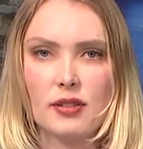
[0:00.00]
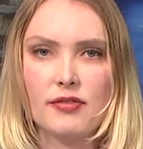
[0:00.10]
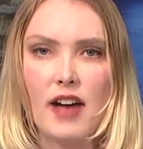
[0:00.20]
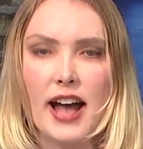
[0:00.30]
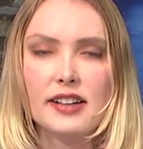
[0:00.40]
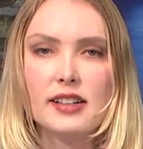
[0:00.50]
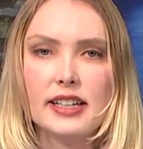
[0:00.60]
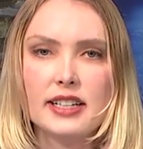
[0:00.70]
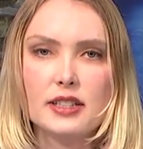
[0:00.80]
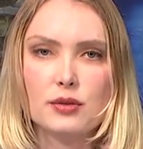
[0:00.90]
fire
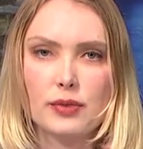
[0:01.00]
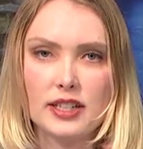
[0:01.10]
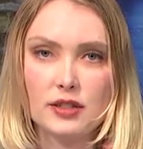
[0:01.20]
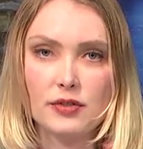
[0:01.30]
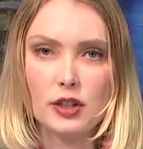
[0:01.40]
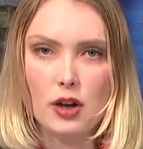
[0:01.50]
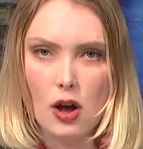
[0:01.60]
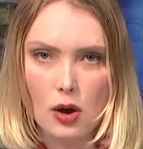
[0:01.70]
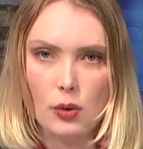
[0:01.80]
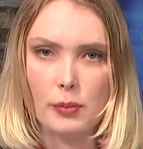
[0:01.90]
in his Richford
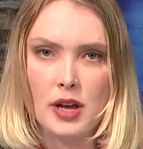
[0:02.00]
home.